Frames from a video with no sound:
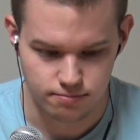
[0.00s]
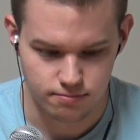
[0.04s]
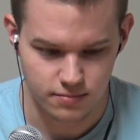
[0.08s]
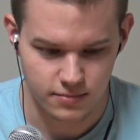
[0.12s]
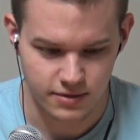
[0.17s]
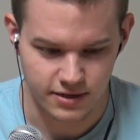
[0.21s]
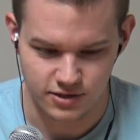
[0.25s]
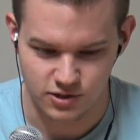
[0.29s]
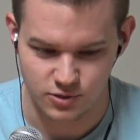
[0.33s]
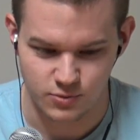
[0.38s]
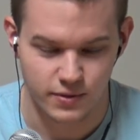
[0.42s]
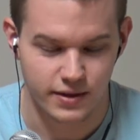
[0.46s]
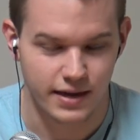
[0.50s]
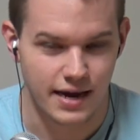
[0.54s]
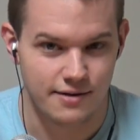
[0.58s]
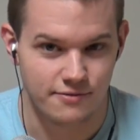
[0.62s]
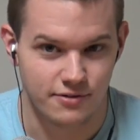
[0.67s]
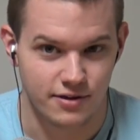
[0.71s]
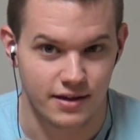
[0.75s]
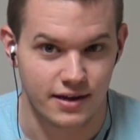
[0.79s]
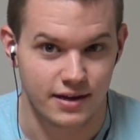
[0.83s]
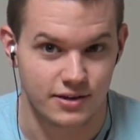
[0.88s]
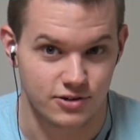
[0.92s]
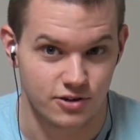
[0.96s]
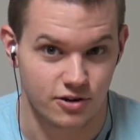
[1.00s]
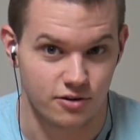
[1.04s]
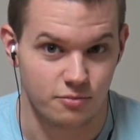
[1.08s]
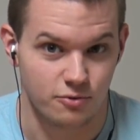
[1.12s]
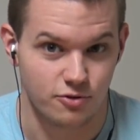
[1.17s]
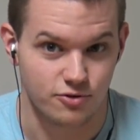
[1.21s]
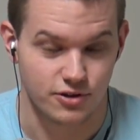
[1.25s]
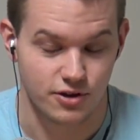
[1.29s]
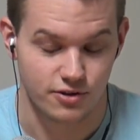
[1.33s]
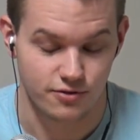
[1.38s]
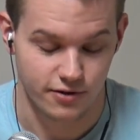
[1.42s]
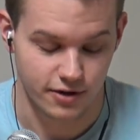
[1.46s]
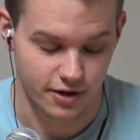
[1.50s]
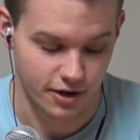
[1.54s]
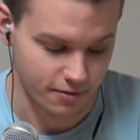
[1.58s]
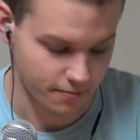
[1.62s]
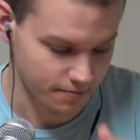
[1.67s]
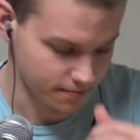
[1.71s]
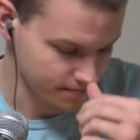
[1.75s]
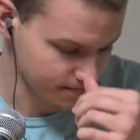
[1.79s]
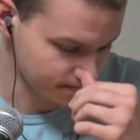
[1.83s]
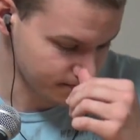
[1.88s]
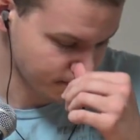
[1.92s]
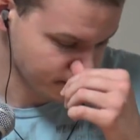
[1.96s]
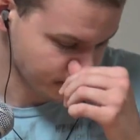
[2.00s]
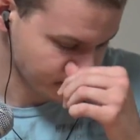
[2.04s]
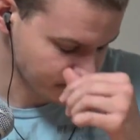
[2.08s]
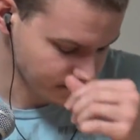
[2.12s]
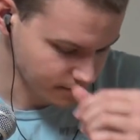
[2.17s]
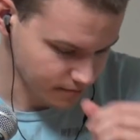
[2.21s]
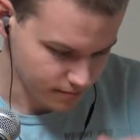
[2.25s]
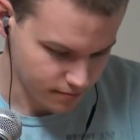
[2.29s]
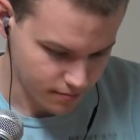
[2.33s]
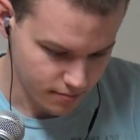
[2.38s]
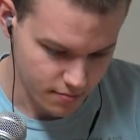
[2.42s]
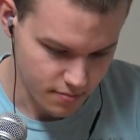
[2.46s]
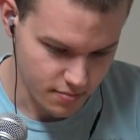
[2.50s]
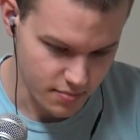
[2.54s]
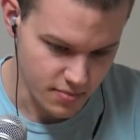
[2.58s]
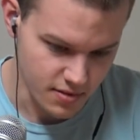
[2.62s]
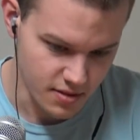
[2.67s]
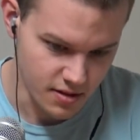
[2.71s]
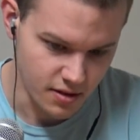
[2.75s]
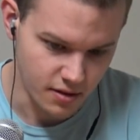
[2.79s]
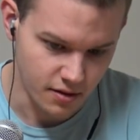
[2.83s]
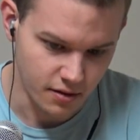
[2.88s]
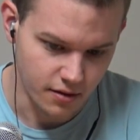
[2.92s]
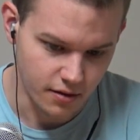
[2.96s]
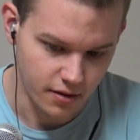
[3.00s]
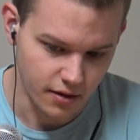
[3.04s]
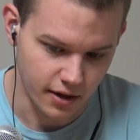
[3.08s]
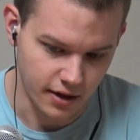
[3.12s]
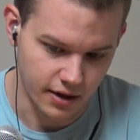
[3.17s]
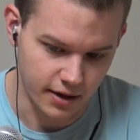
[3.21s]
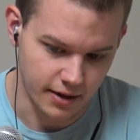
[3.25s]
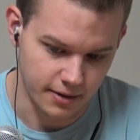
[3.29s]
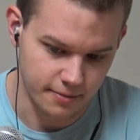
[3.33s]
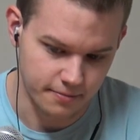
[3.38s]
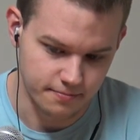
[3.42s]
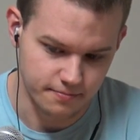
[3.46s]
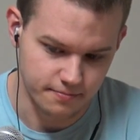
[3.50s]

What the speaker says: Just about everything has gone multi-threaded. But